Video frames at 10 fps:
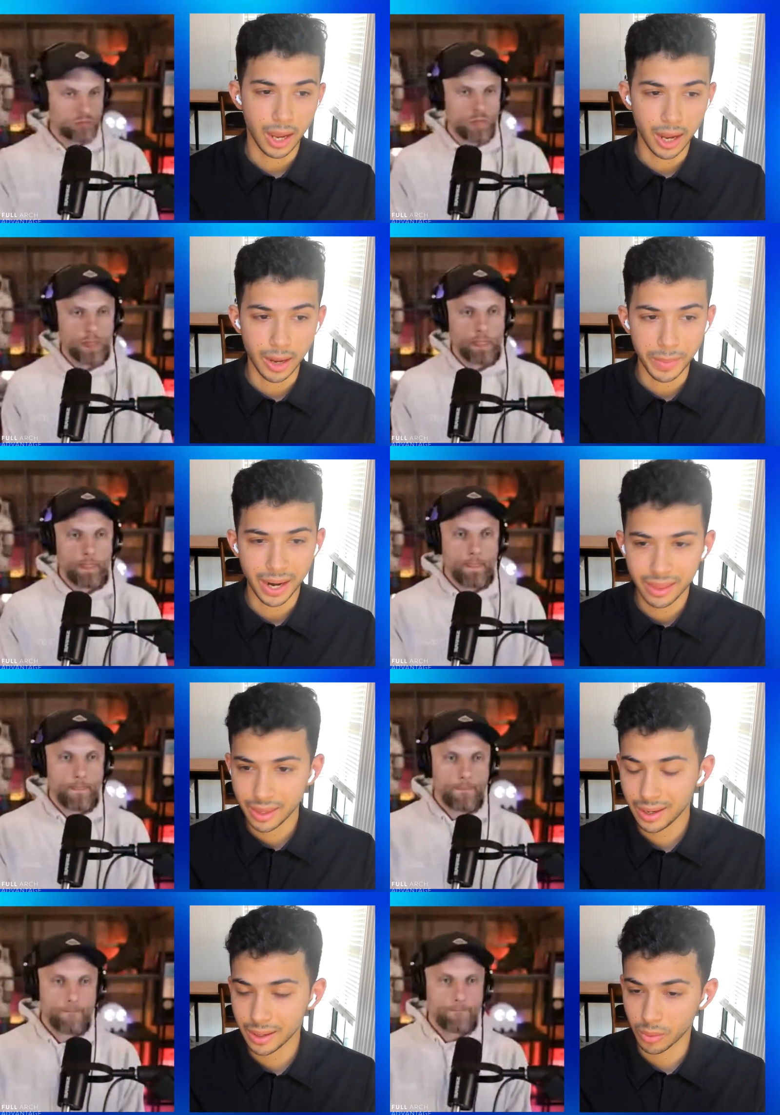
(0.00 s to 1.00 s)
Speaker 1: Um, and I
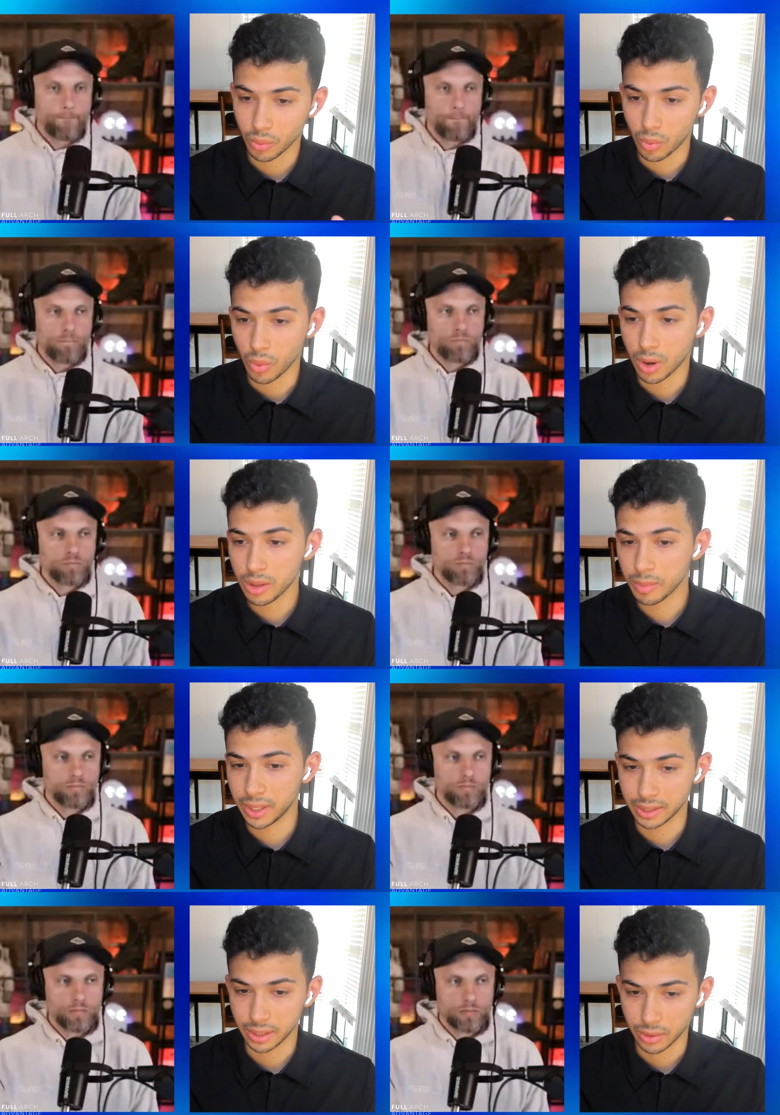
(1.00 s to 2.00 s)
think one of the
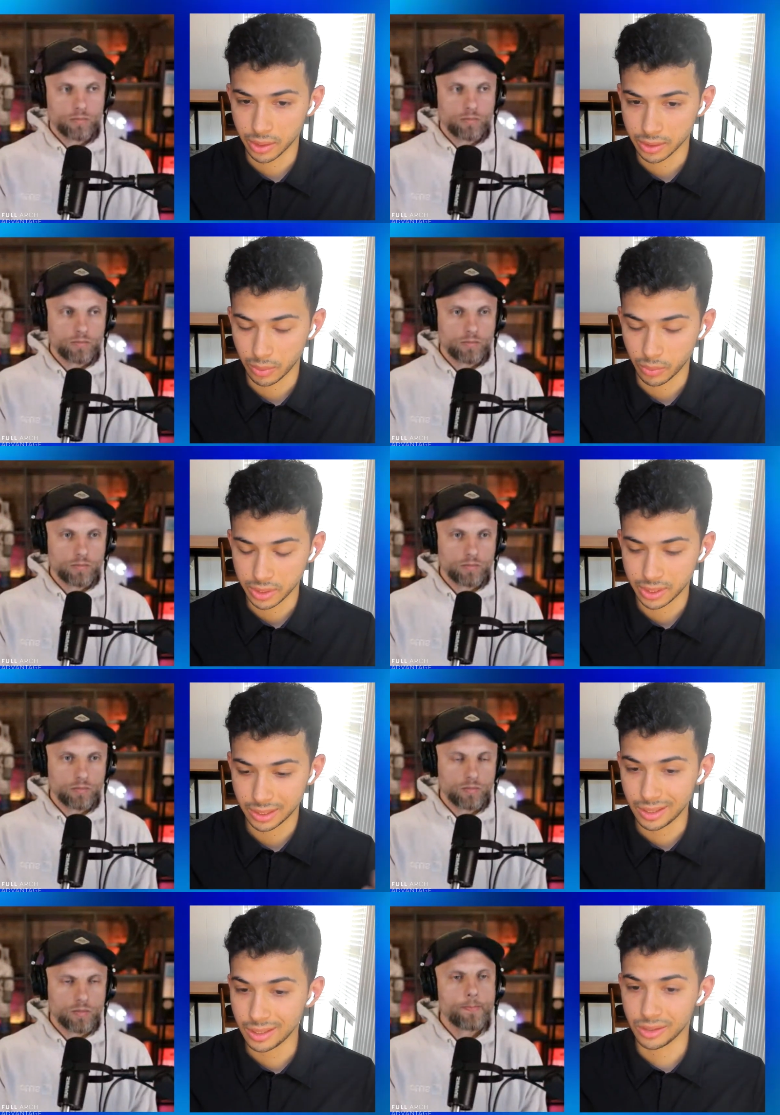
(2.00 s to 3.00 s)
biggest areas that we
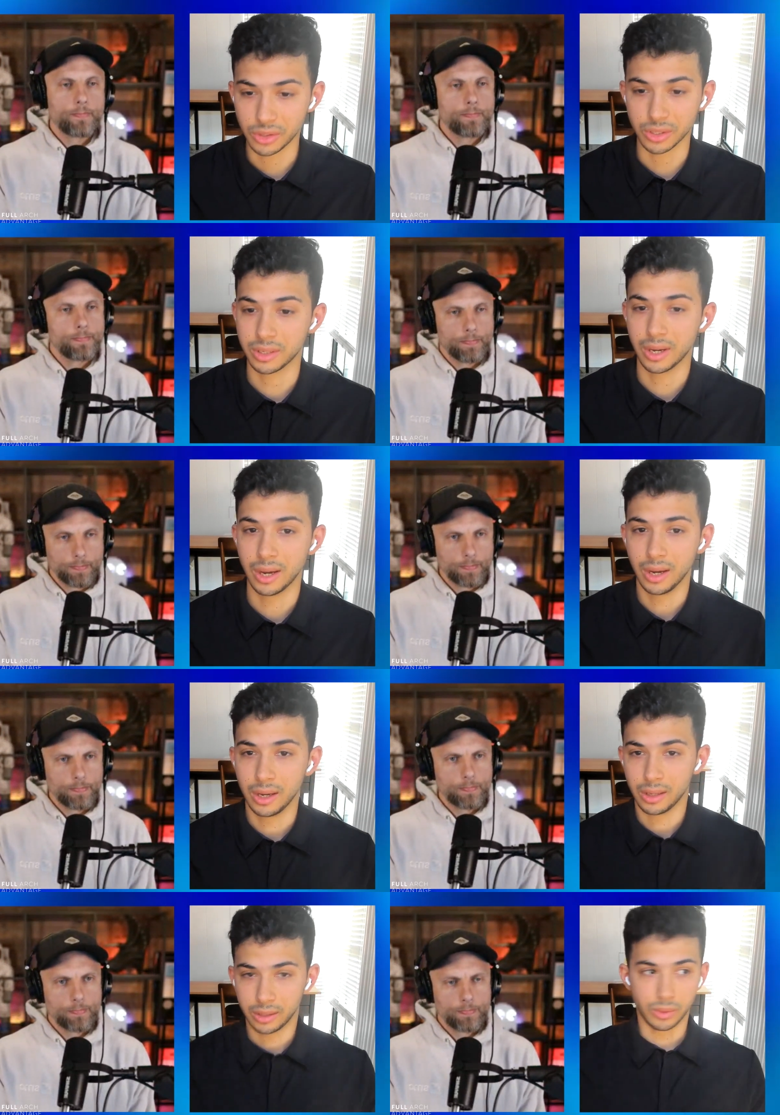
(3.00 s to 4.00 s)
see just
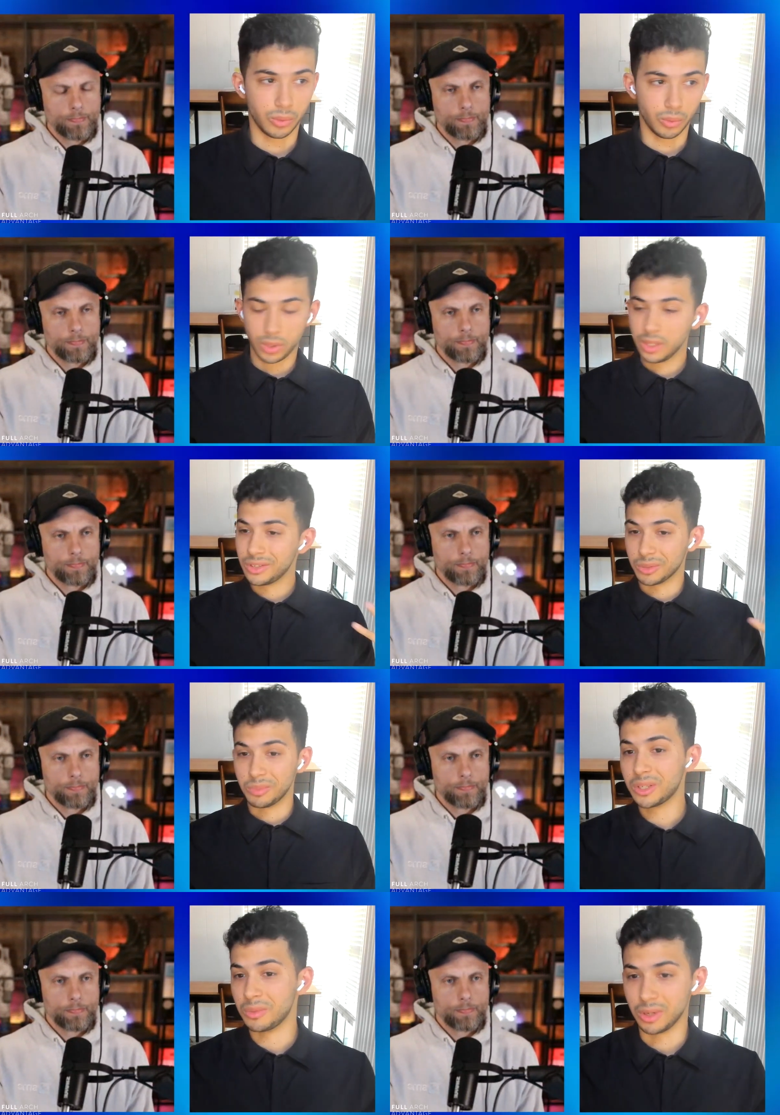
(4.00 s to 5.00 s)
really just
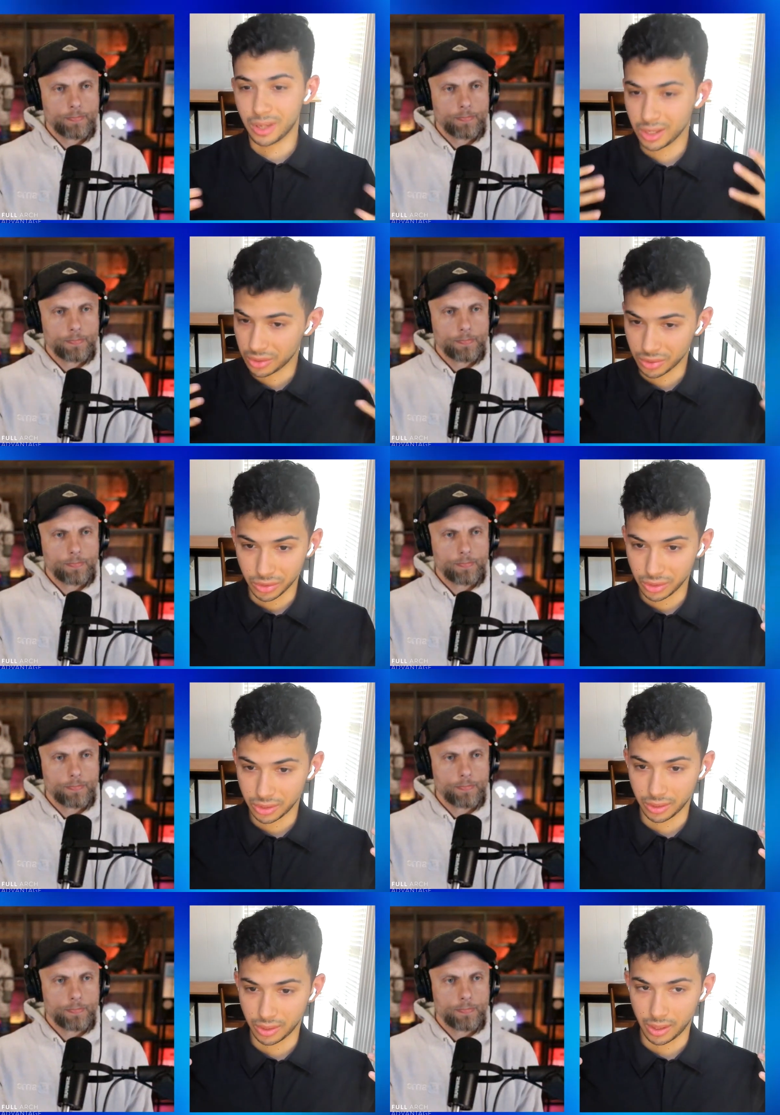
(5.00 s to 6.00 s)
miscommunication or
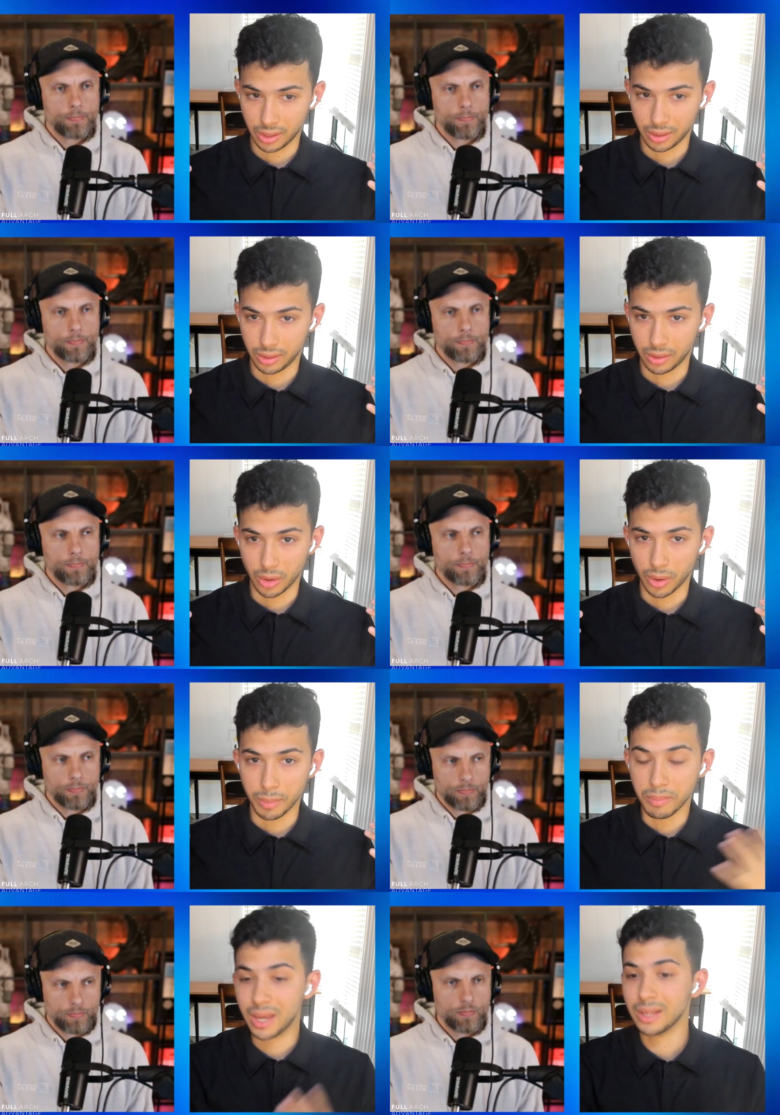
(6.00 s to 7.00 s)
just eh, you know a
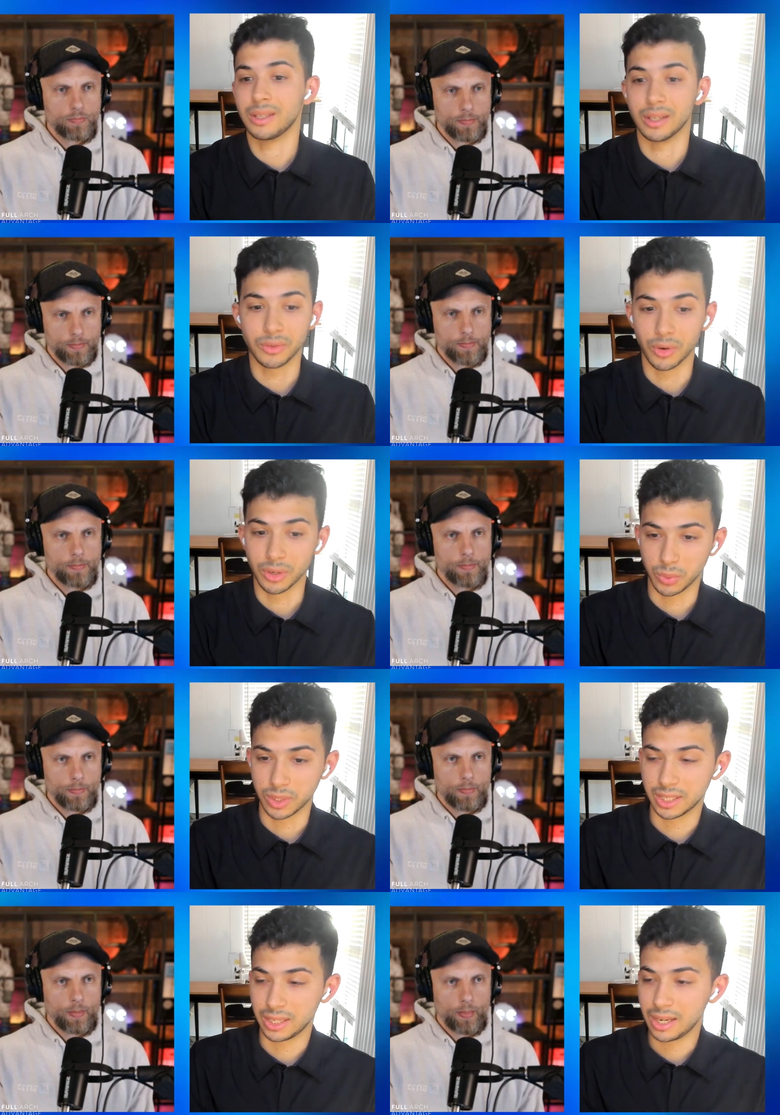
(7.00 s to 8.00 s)
miss as far as
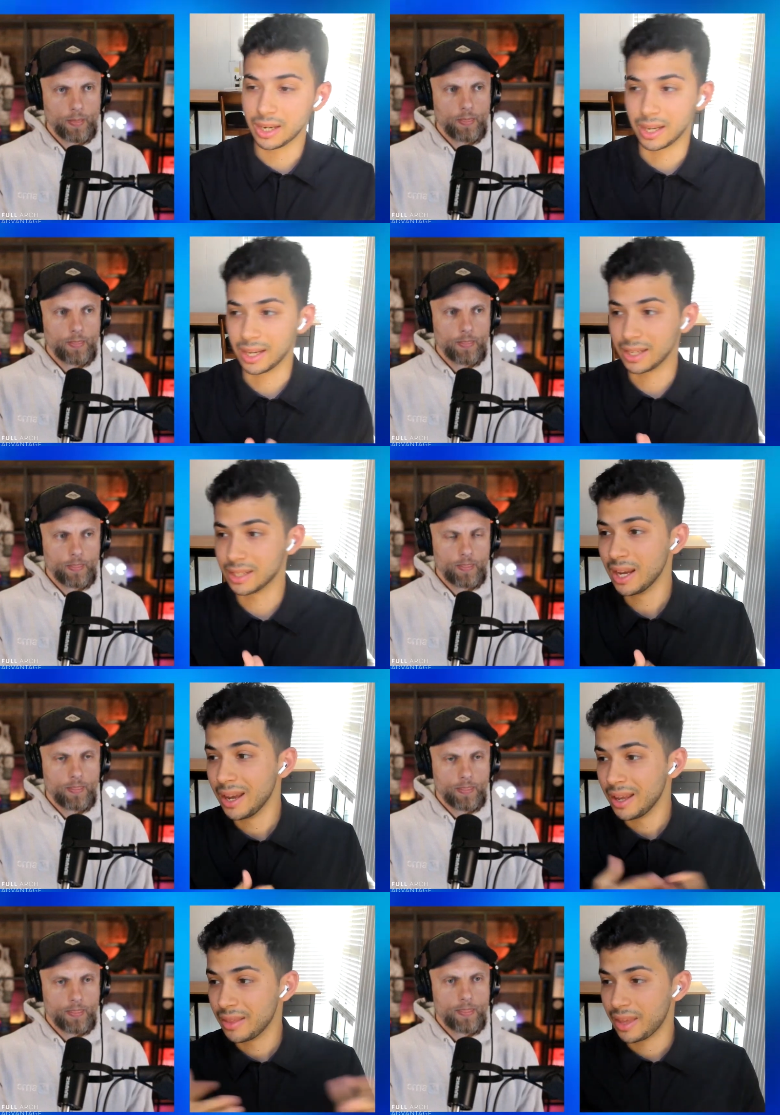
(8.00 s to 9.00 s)
what's needed is
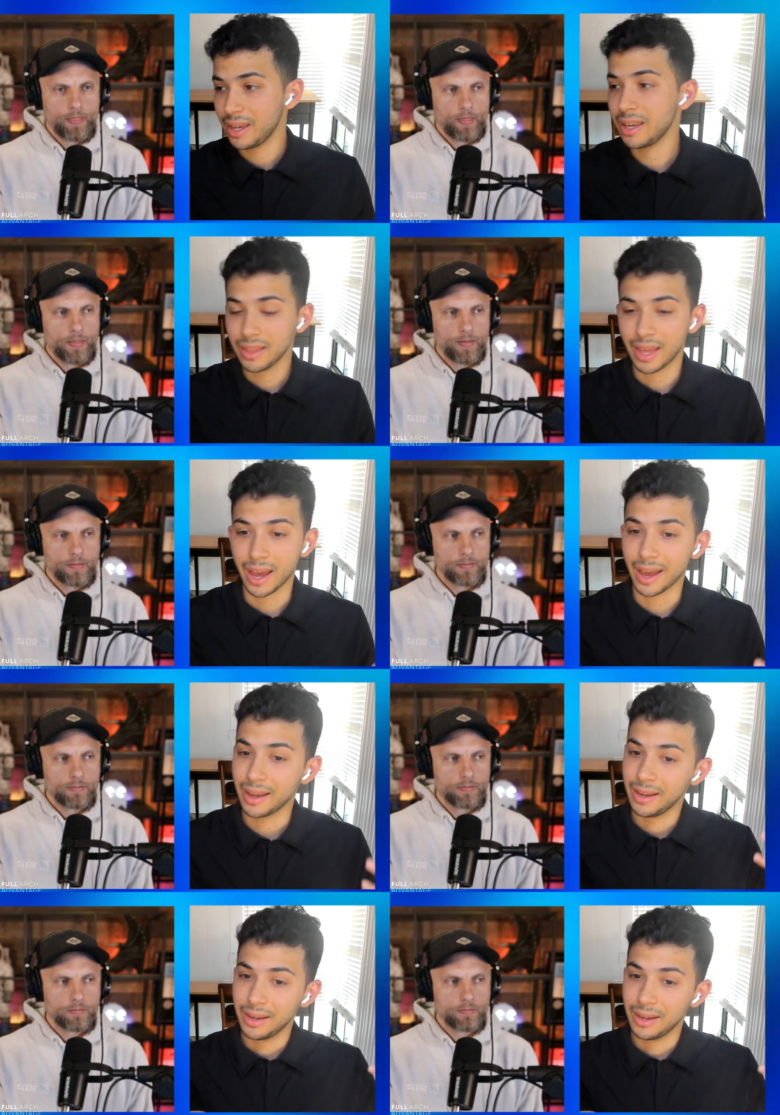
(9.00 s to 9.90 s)
thinking that